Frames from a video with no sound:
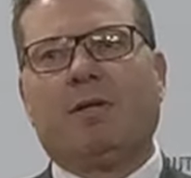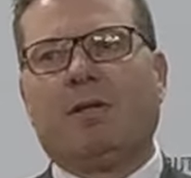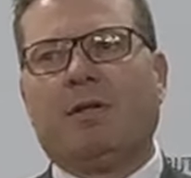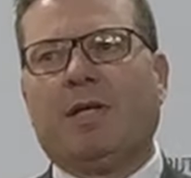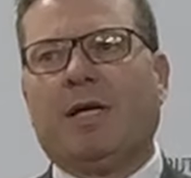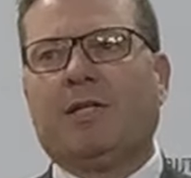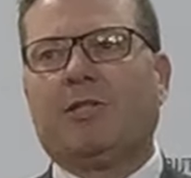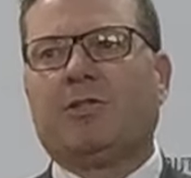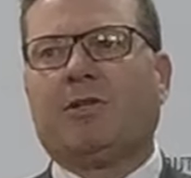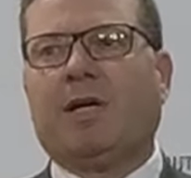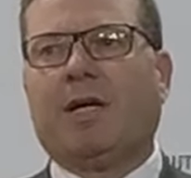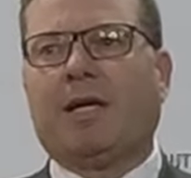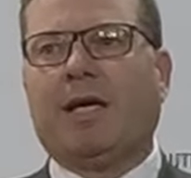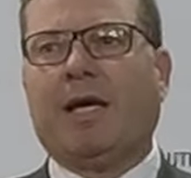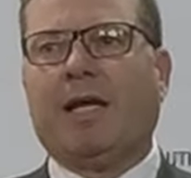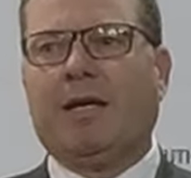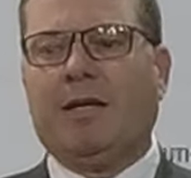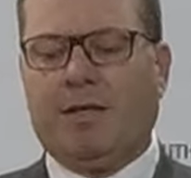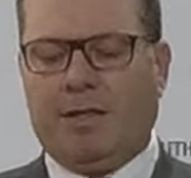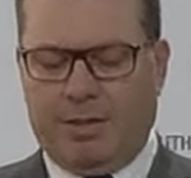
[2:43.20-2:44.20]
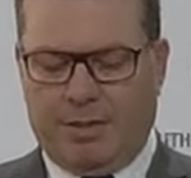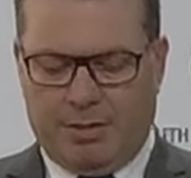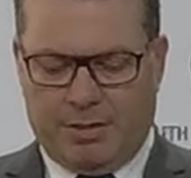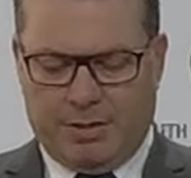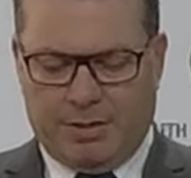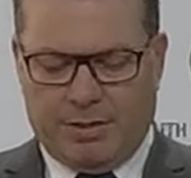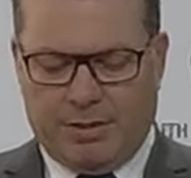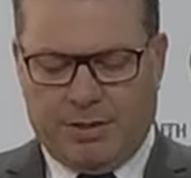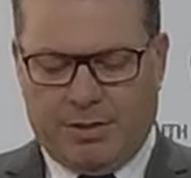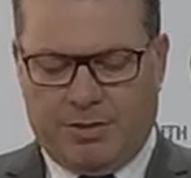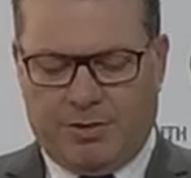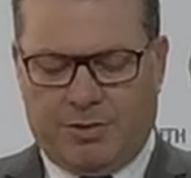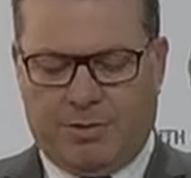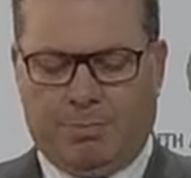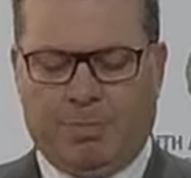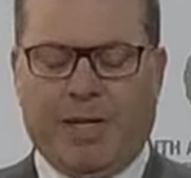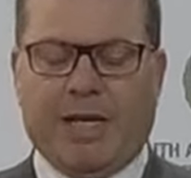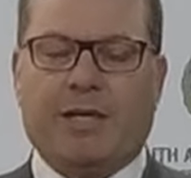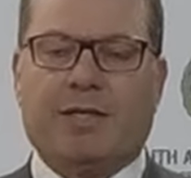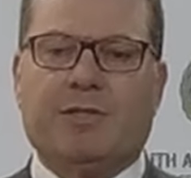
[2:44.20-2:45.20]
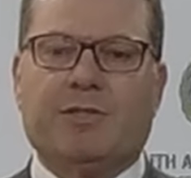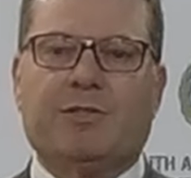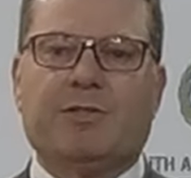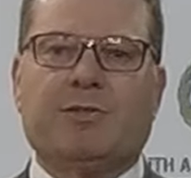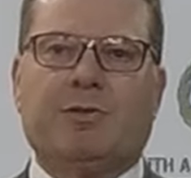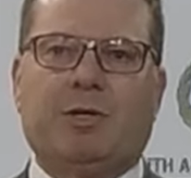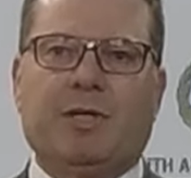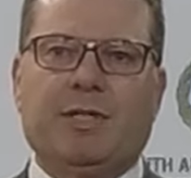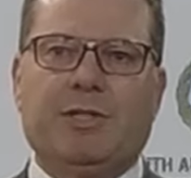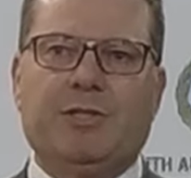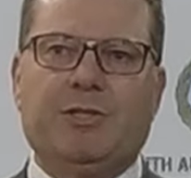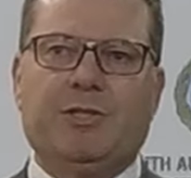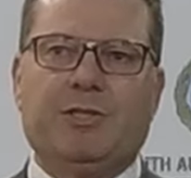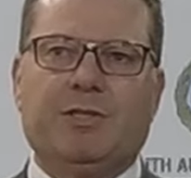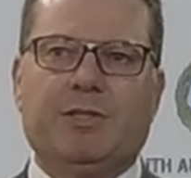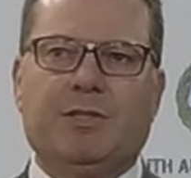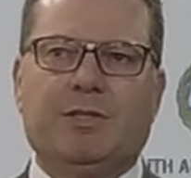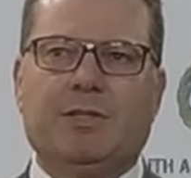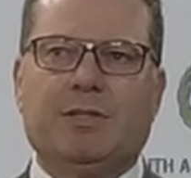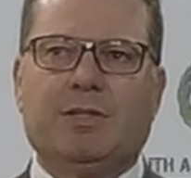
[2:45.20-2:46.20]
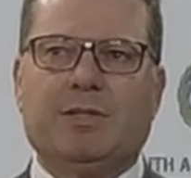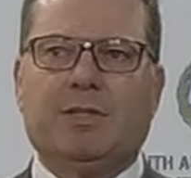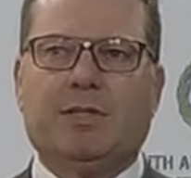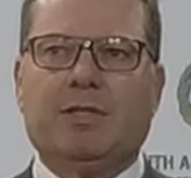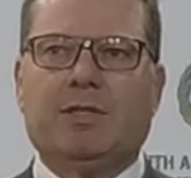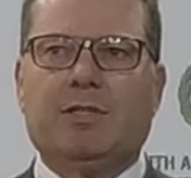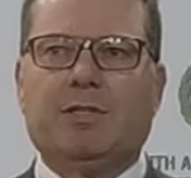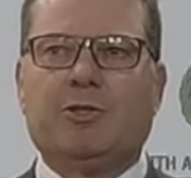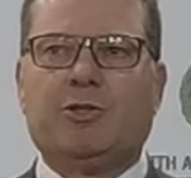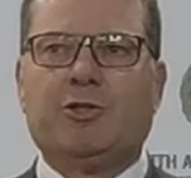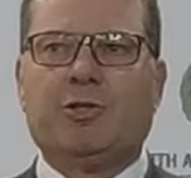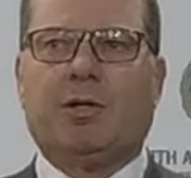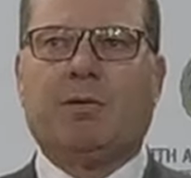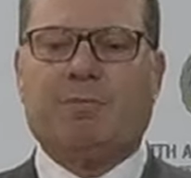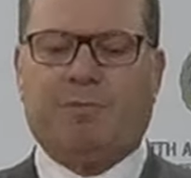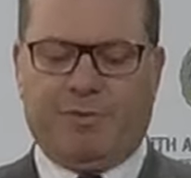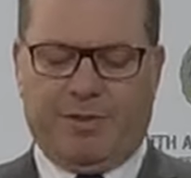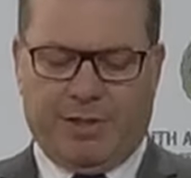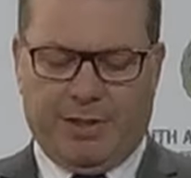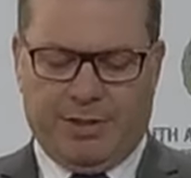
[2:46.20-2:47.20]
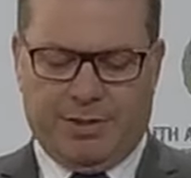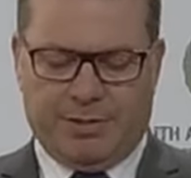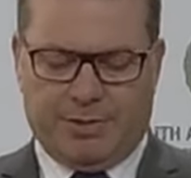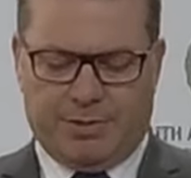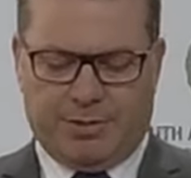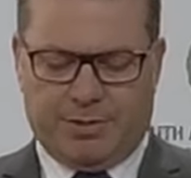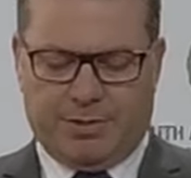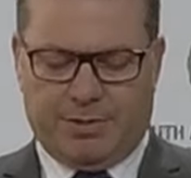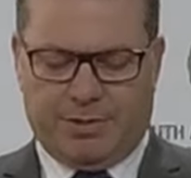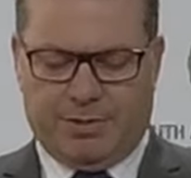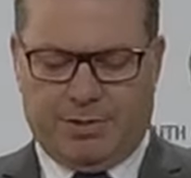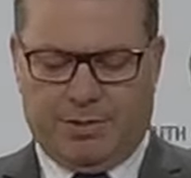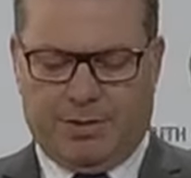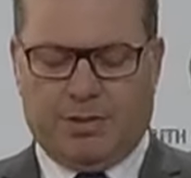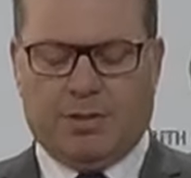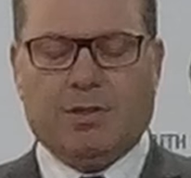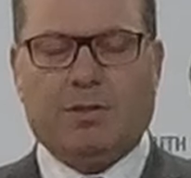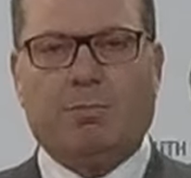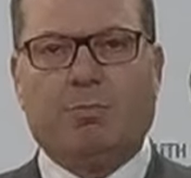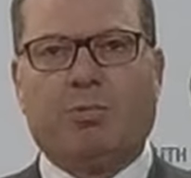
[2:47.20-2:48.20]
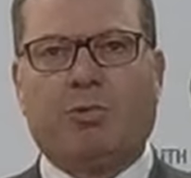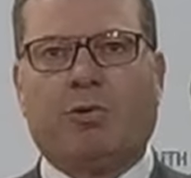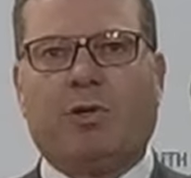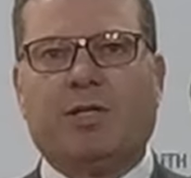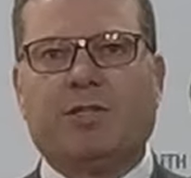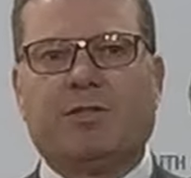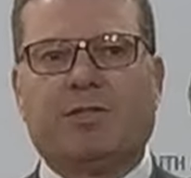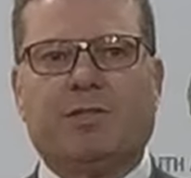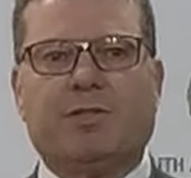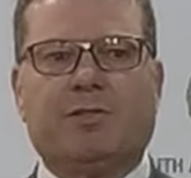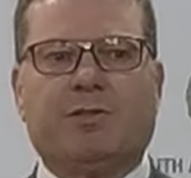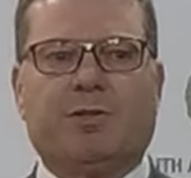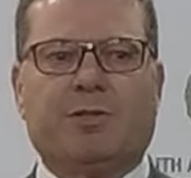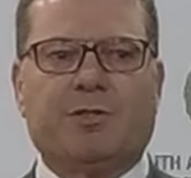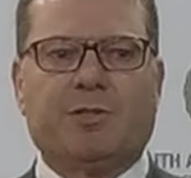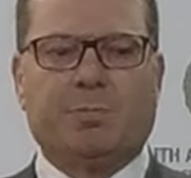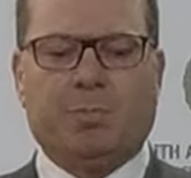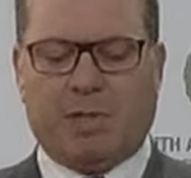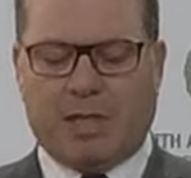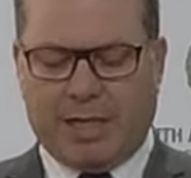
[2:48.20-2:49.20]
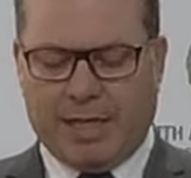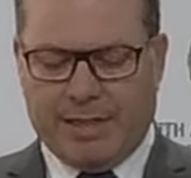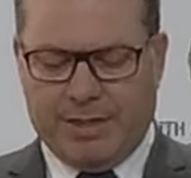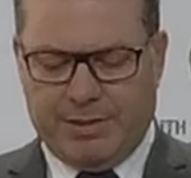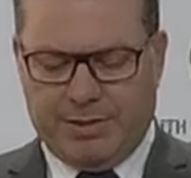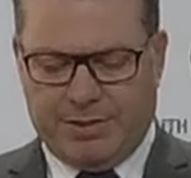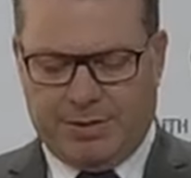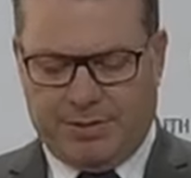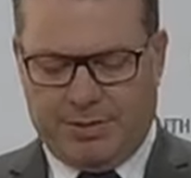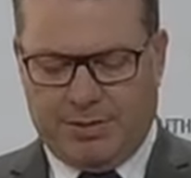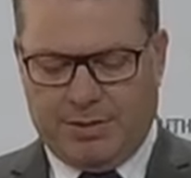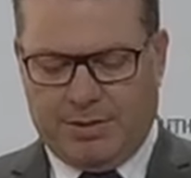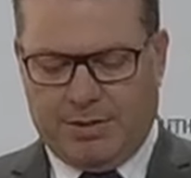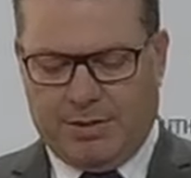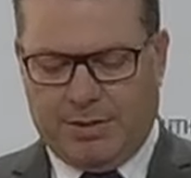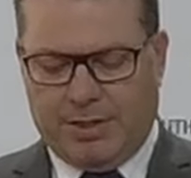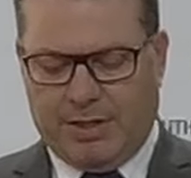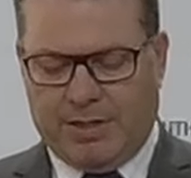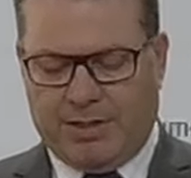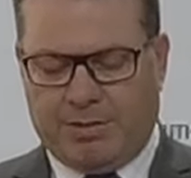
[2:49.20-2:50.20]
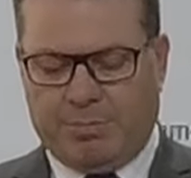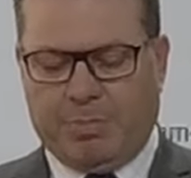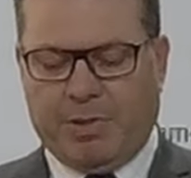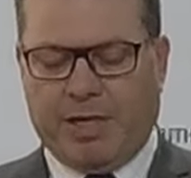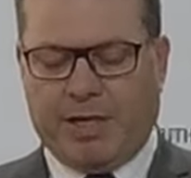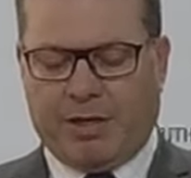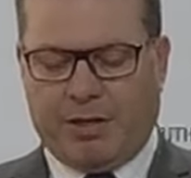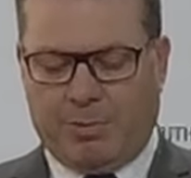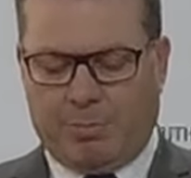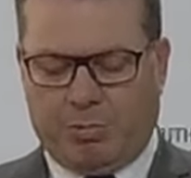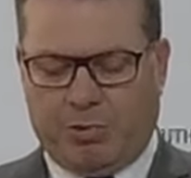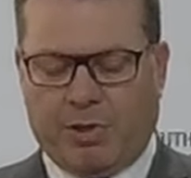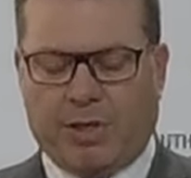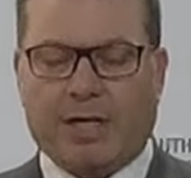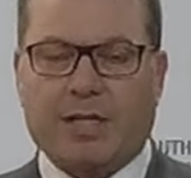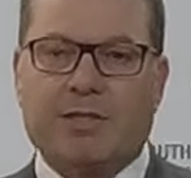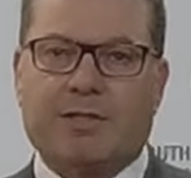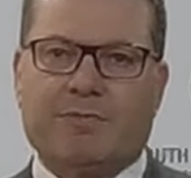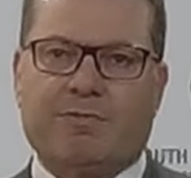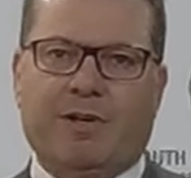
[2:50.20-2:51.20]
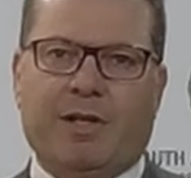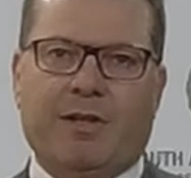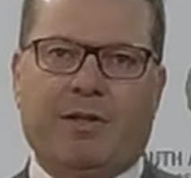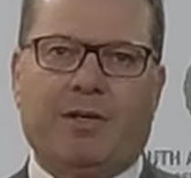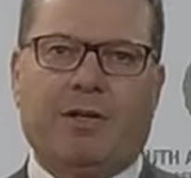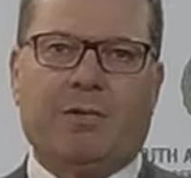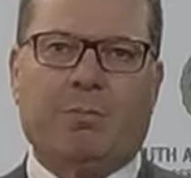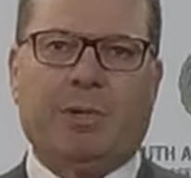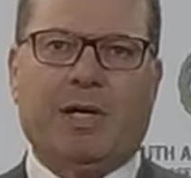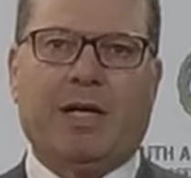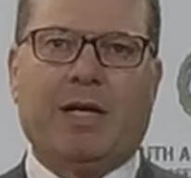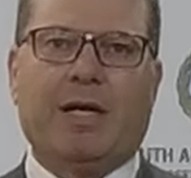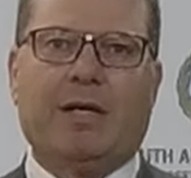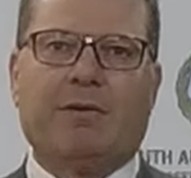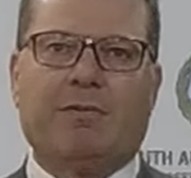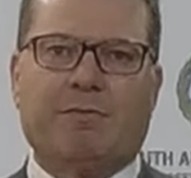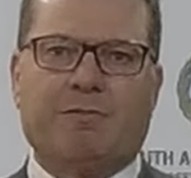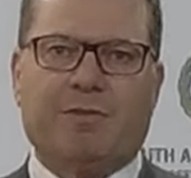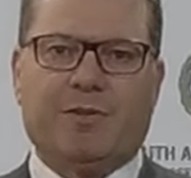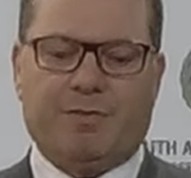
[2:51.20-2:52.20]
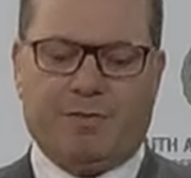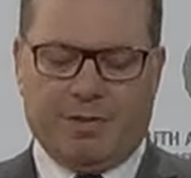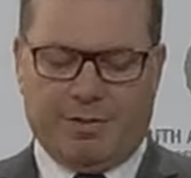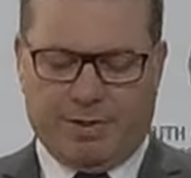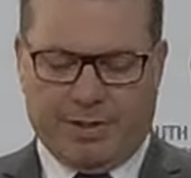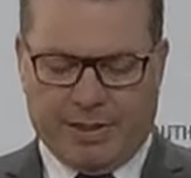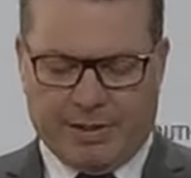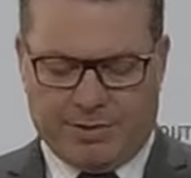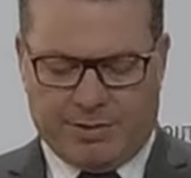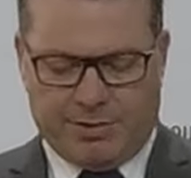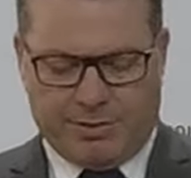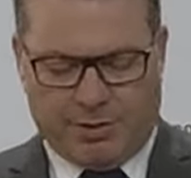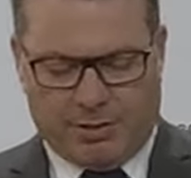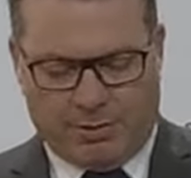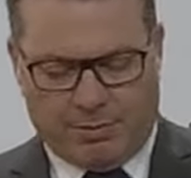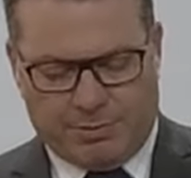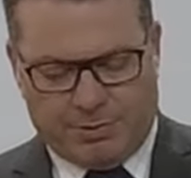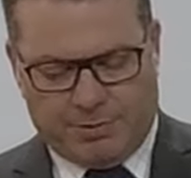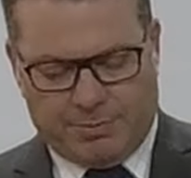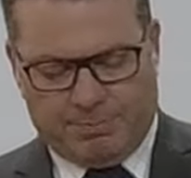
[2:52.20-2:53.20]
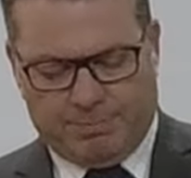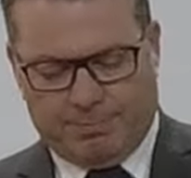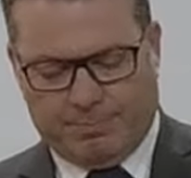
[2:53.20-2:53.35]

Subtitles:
That truck had in it tobacco signage, shop fittings, price list of displays, and tobacco products valued at about $150,000.